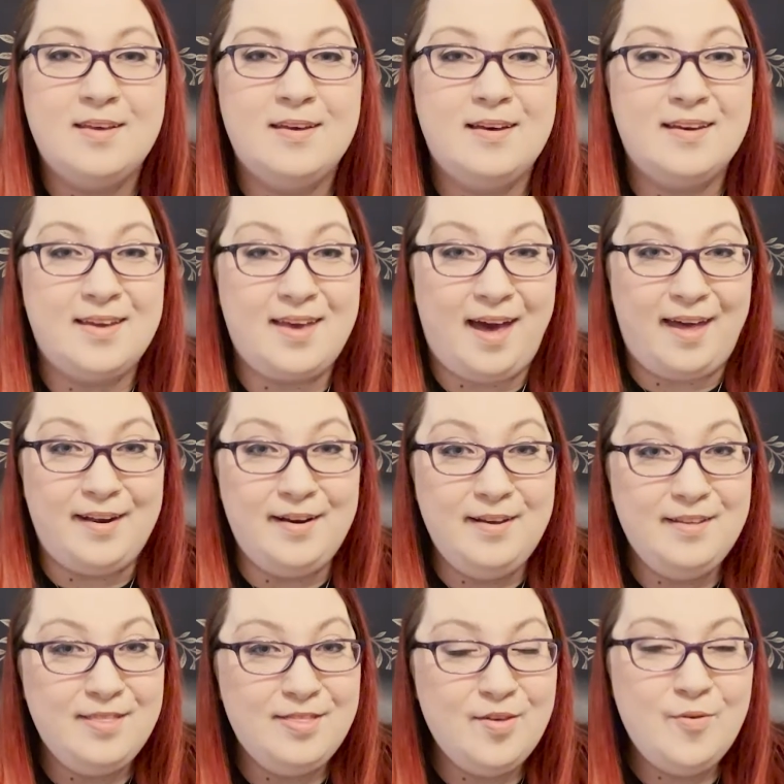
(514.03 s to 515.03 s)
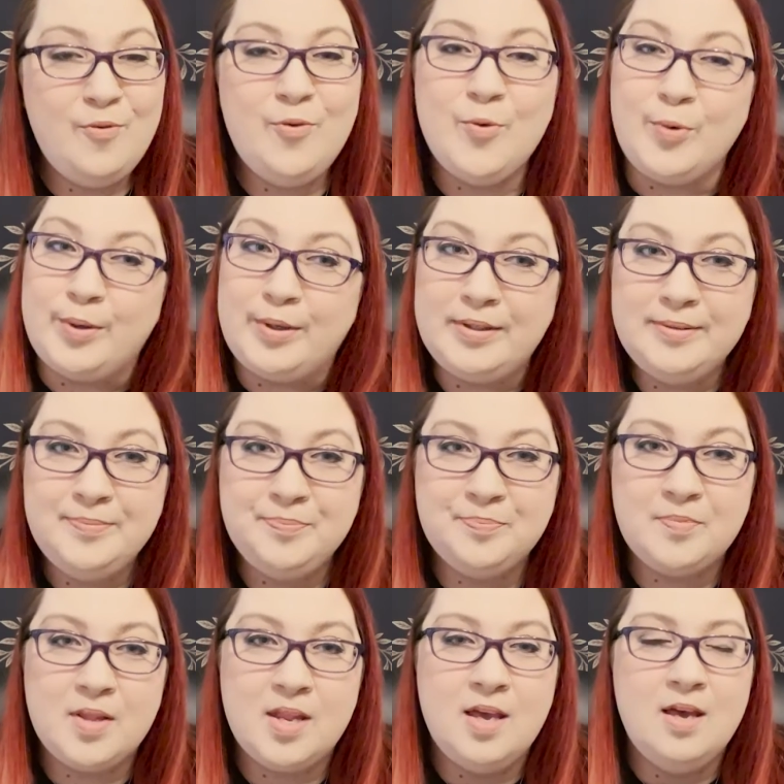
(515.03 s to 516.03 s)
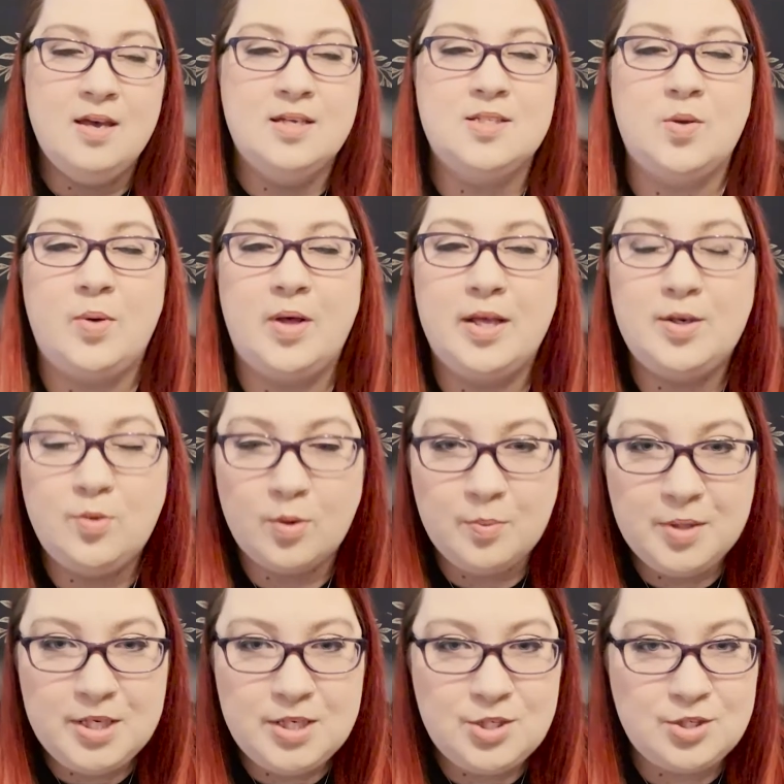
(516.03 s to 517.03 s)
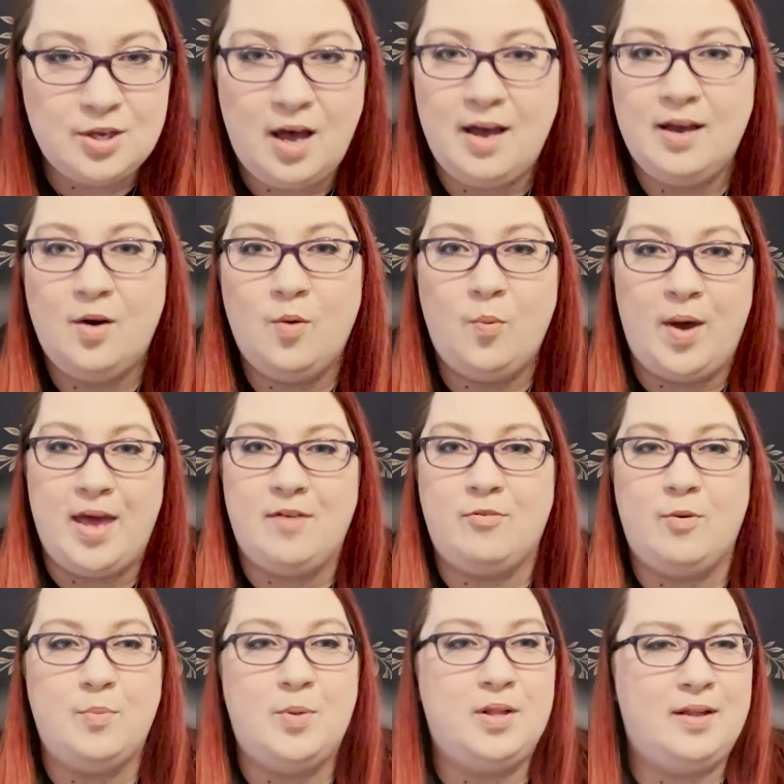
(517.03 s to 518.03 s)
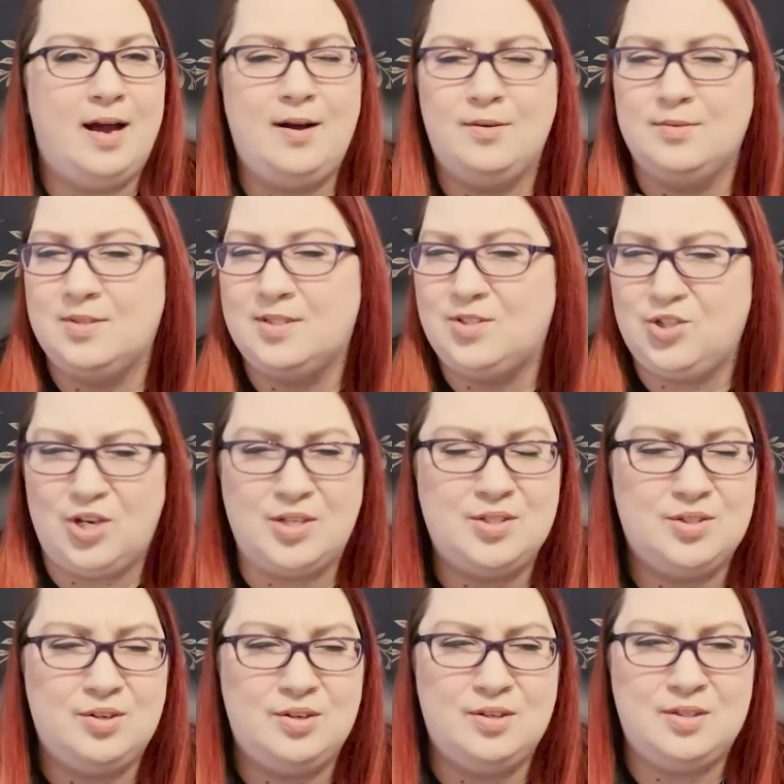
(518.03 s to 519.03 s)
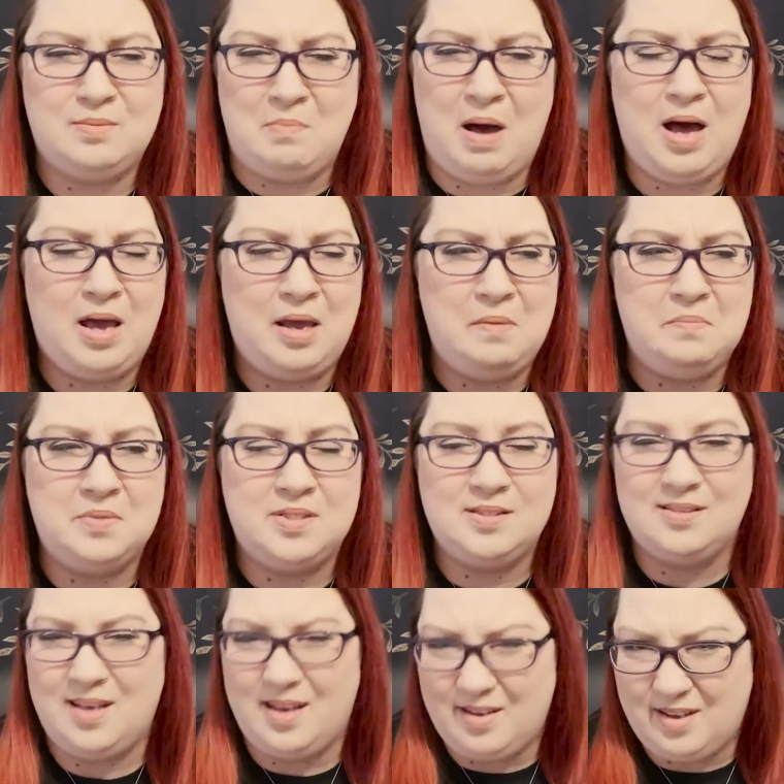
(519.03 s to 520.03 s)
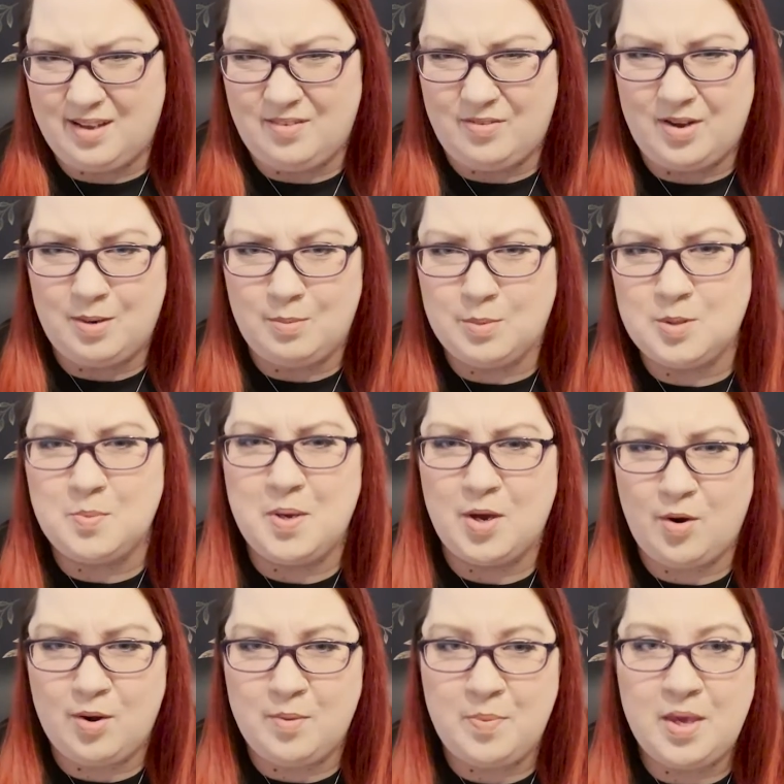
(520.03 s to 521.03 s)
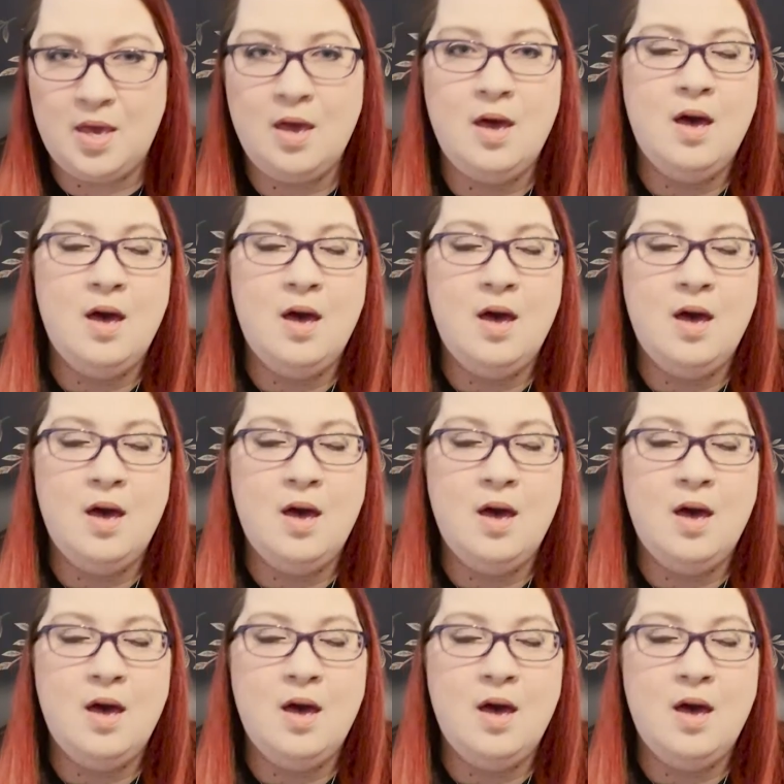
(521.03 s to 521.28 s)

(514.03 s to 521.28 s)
Again, the Fool. So while I normally shy away from clowns, jesters, mimes, I kind of find them to be creepy,